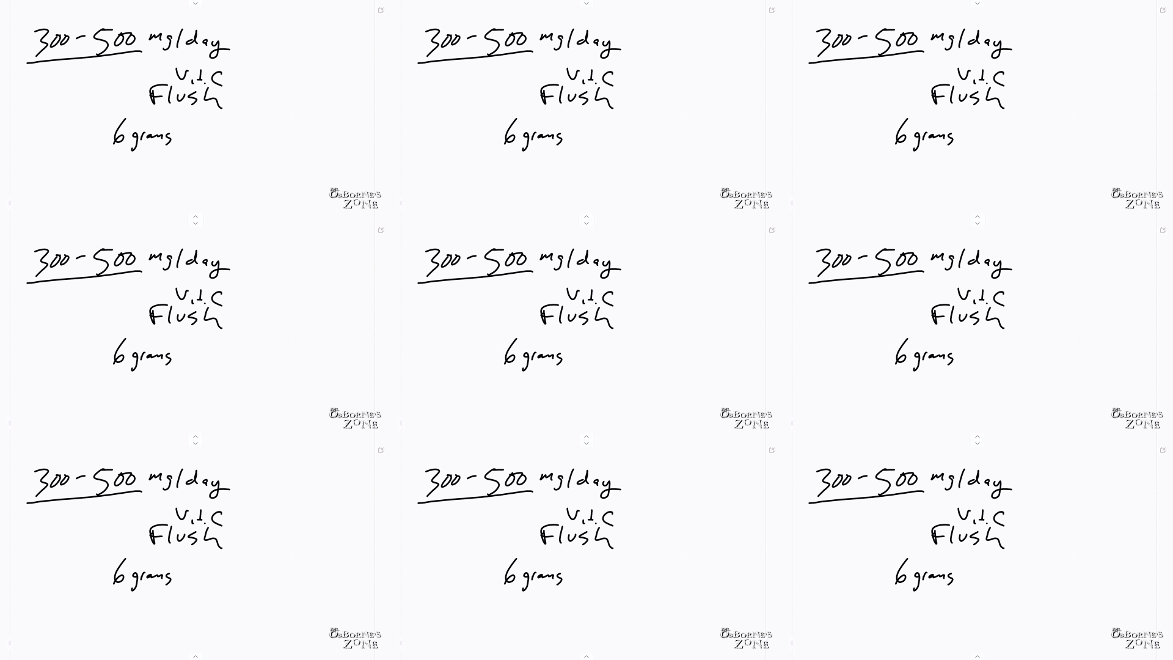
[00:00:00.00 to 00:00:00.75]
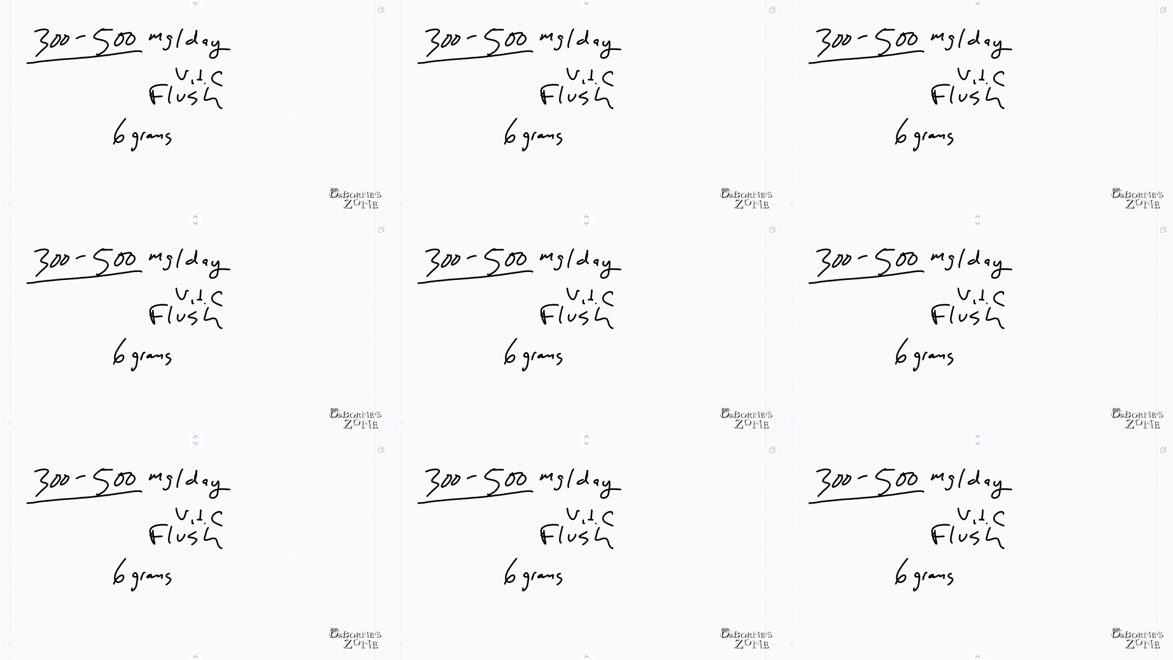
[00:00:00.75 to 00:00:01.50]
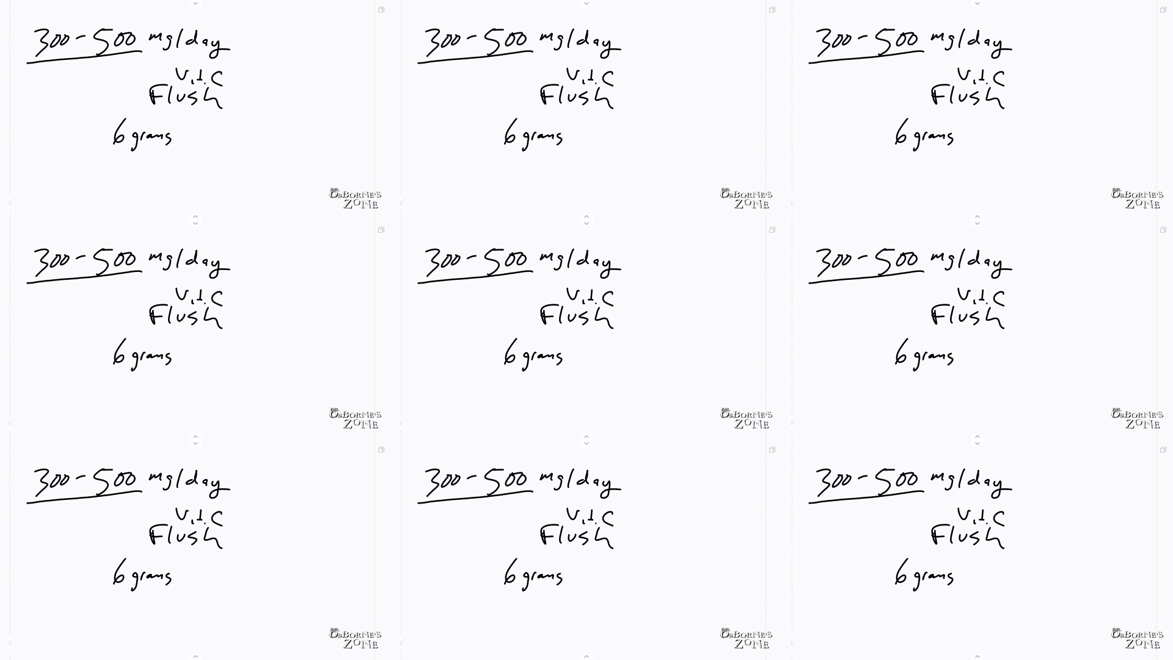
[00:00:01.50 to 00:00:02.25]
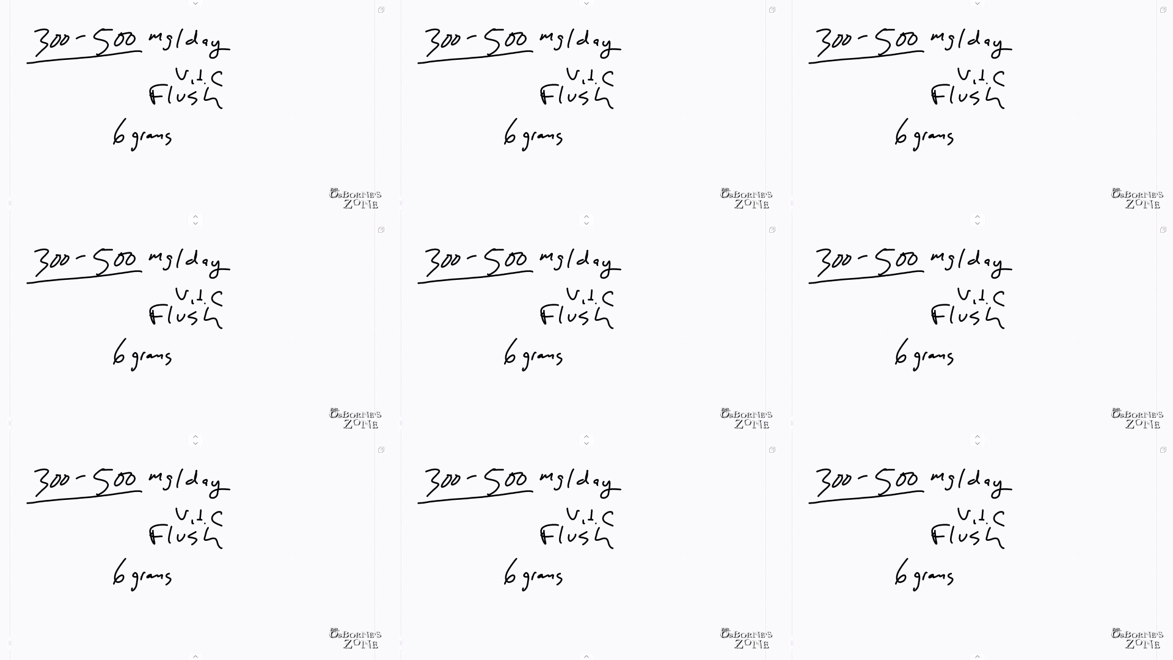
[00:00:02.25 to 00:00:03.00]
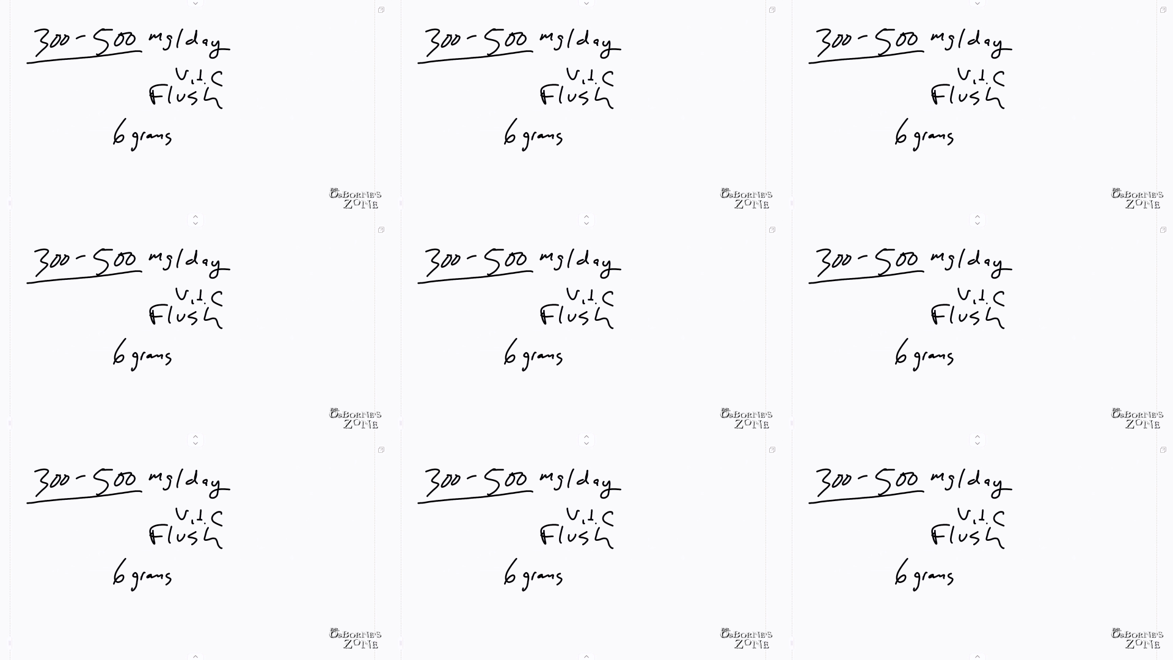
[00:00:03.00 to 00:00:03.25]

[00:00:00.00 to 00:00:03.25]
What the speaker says: No face is visible, so there are no lips to read.